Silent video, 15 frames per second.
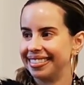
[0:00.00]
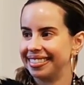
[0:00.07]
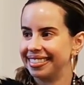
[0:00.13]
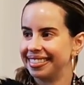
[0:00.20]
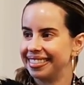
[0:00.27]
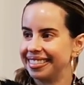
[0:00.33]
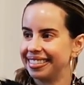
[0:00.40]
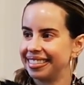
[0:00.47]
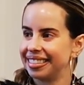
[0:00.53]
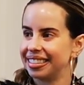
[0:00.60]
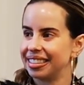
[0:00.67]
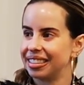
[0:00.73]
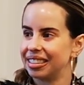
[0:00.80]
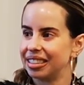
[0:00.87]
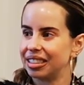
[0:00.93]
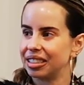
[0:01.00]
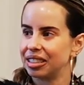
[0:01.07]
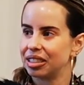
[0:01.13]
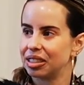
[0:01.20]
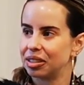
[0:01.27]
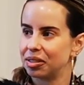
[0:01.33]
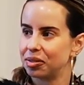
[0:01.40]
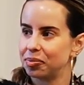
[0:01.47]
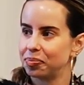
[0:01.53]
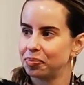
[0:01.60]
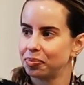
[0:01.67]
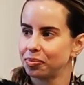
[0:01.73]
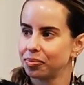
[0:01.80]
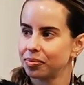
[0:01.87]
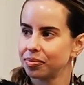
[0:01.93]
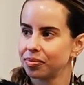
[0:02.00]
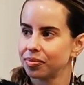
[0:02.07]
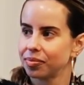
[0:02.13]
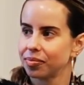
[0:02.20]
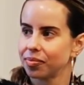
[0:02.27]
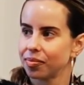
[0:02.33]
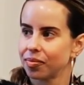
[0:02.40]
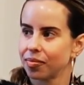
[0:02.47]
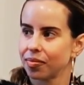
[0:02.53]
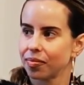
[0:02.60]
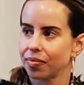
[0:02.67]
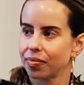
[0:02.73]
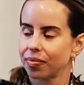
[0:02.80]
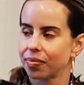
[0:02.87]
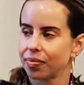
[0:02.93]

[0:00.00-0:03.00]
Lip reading: (not speaking)